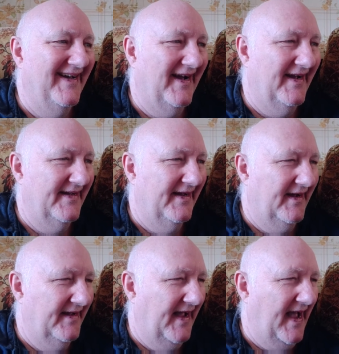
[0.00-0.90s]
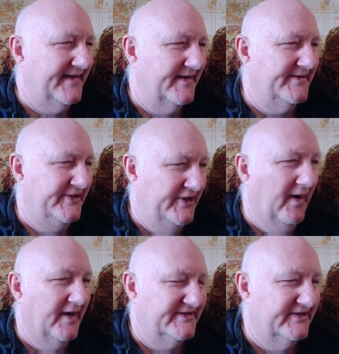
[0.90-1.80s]
had a new
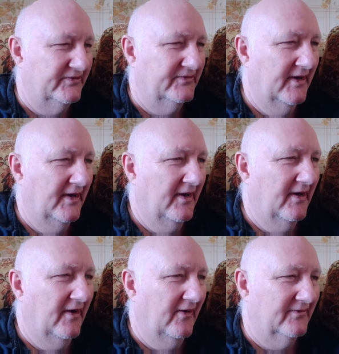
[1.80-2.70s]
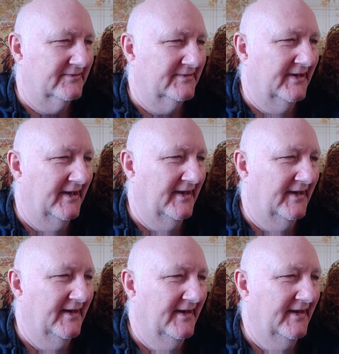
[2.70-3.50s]
article on